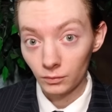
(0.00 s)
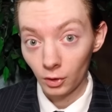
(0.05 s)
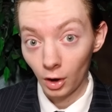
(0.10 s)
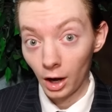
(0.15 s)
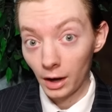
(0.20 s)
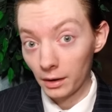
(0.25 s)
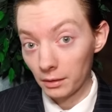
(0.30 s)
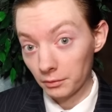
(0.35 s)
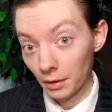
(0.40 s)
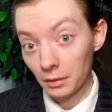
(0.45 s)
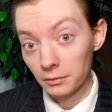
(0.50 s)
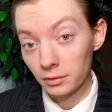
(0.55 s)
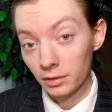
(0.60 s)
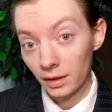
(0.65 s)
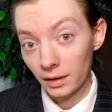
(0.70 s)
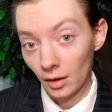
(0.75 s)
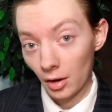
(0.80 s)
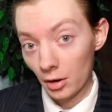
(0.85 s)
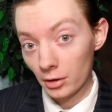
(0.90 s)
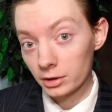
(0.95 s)
I, I would
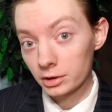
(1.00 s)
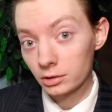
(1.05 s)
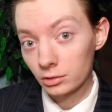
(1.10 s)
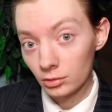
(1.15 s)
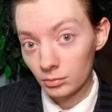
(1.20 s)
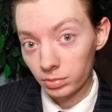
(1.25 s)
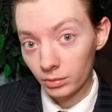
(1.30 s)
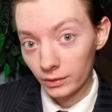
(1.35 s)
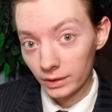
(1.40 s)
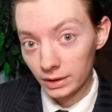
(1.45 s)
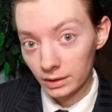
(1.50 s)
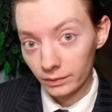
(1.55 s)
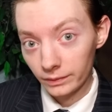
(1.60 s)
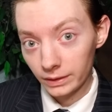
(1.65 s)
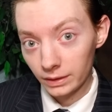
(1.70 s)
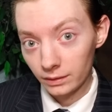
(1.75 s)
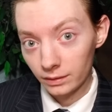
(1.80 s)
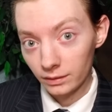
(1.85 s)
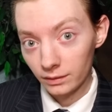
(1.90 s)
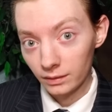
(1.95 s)
say, arguably at
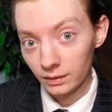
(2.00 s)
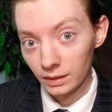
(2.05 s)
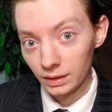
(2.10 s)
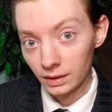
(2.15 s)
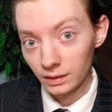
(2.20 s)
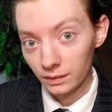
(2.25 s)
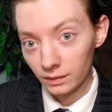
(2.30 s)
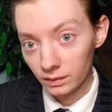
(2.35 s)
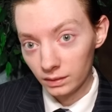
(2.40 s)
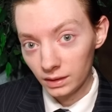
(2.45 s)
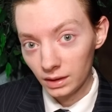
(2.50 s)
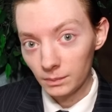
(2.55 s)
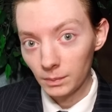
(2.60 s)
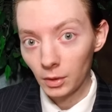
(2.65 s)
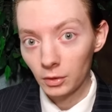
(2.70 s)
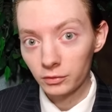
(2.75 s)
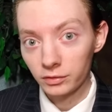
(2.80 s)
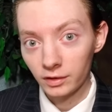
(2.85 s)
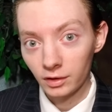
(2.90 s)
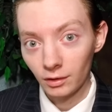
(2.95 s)
least, the
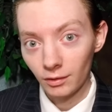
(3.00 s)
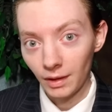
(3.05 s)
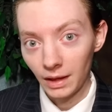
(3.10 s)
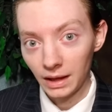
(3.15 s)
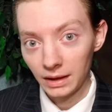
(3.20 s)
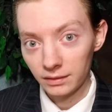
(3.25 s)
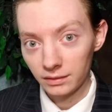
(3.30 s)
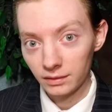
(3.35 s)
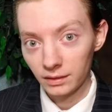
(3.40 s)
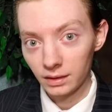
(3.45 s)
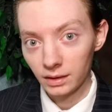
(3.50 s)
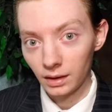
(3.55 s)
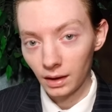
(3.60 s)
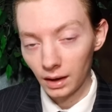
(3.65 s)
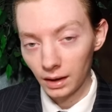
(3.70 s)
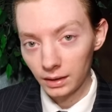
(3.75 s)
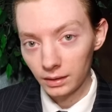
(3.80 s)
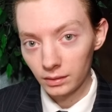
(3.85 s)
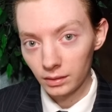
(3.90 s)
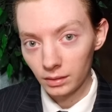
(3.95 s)
most classic
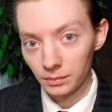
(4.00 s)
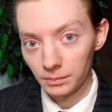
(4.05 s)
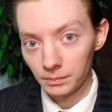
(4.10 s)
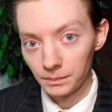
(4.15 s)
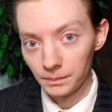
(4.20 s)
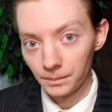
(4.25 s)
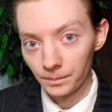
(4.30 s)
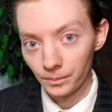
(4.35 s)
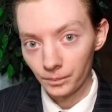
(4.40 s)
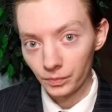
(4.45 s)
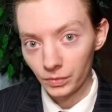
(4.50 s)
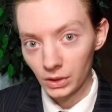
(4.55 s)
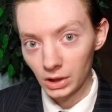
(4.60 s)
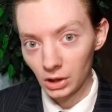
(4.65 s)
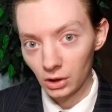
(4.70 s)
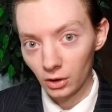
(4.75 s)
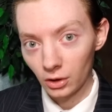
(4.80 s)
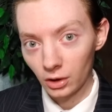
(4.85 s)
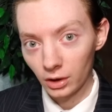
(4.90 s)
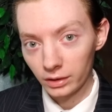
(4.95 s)
item
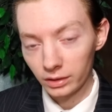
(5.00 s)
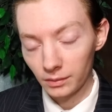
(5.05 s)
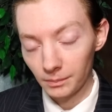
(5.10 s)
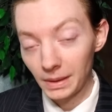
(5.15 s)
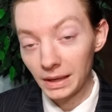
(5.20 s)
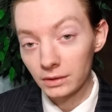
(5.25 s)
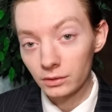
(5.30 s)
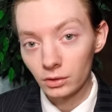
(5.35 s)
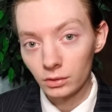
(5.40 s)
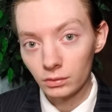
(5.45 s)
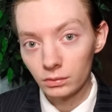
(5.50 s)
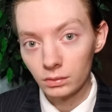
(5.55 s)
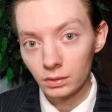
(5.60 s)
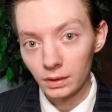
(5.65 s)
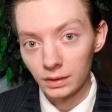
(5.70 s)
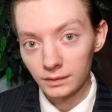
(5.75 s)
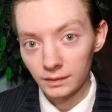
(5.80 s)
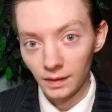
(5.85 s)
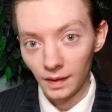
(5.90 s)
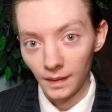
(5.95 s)
on the menu,
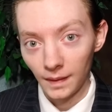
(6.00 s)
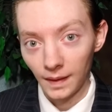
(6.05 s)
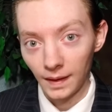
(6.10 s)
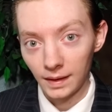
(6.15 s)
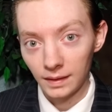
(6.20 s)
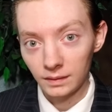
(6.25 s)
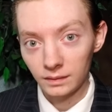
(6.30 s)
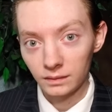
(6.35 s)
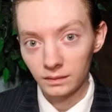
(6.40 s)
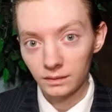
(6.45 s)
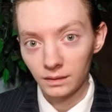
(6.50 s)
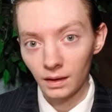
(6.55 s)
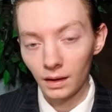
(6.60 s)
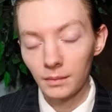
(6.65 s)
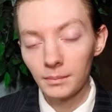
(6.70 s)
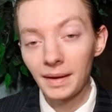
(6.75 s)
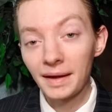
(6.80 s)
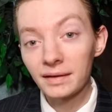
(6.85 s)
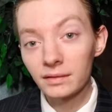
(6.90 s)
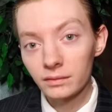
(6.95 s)
and
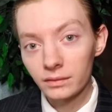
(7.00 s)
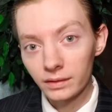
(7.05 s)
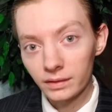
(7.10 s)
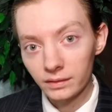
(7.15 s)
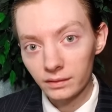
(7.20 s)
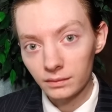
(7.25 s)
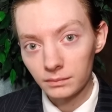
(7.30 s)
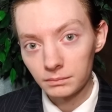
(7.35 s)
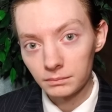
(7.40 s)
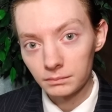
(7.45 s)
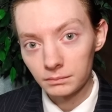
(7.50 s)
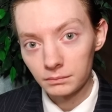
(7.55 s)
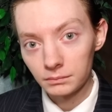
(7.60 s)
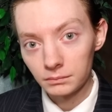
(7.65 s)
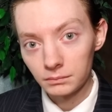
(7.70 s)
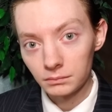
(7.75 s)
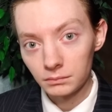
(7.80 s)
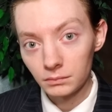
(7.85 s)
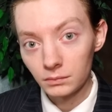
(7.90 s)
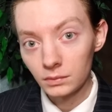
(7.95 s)
amend it.
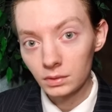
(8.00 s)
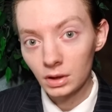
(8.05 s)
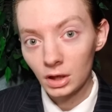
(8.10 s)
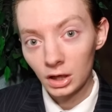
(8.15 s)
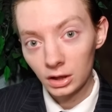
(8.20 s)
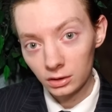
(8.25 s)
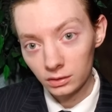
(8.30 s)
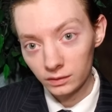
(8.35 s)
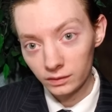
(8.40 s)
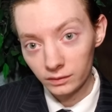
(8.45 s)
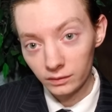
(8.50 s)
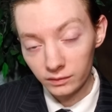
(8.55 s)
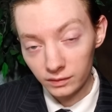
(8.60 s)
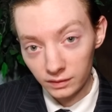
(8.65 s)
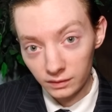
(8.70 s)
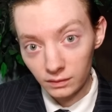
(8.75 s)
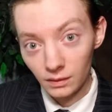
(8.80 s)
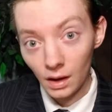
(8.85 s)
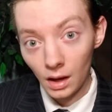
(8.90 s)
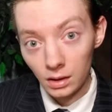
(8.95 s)
Not,
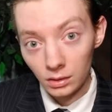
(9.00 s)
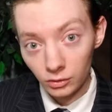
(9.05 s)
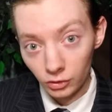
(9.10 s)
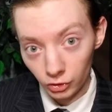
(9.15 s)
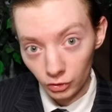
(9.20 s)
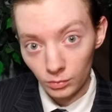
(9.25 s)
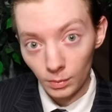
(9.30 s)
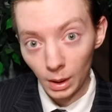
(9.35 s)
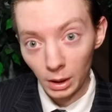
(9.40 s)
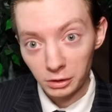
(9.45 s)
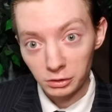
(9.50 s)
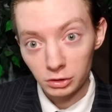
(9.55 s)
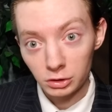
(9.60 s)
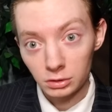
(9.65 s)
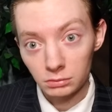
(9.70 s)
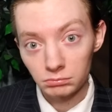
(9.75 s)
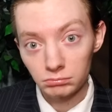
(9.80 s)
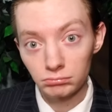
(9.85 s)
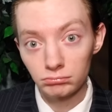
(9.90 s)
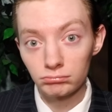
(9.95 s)
not too
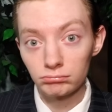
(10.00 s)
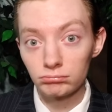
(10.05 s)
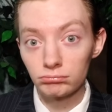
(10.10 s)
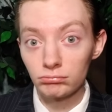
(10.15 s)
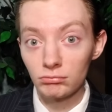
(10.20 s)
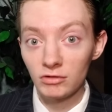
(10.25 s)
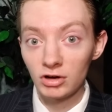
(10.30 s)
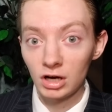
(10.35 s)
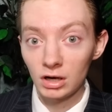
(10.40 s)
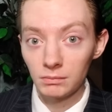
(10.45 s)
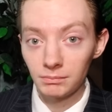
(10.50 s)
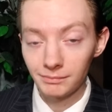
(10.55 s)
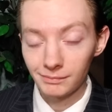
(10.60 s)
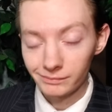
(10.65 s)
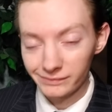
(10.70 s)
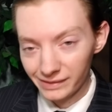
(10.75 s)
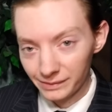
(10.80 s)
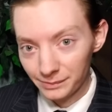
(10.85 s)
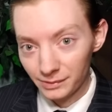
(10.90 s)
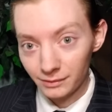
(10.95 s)
much."
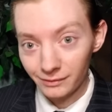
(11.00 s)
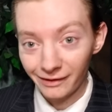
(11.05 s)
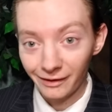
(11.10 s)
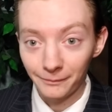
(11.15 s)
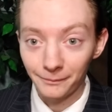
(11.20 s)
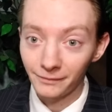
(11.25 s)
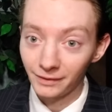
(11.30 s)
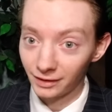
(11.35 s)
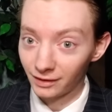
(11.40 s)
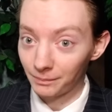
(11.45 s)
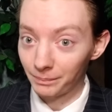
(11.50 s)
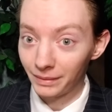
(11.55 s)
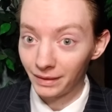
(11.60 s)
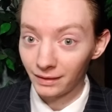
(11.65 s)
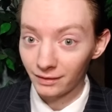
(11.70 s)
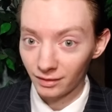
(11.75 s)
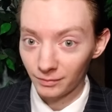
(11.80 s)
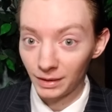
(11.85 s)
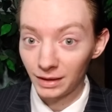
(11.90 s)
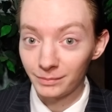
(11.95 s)
Maybe, well, it
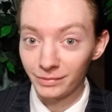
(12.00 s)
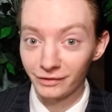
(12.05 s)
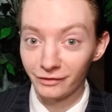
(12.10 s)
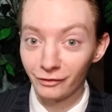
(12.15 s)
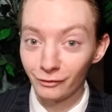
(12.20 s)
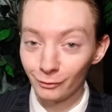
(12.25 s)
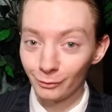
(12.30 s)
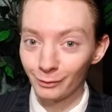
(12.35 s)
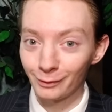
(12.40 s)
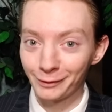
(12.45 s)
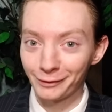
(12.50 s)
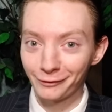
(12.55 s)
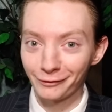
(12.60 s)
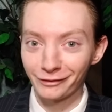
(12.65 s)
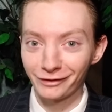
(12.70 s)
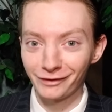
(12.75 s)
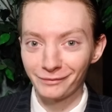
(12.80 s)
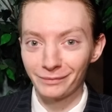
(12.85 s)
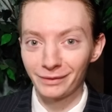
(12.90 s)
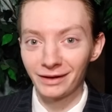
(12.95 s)
depends. Maybe too little,
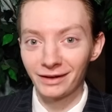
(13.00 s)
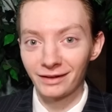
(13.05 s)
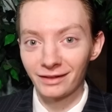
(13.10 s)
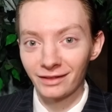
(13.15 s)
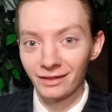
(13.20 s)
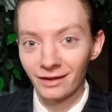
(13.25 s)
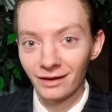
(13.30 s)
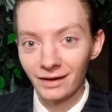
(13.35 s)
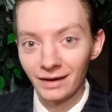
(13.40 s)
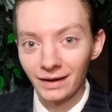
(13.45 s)
it depends.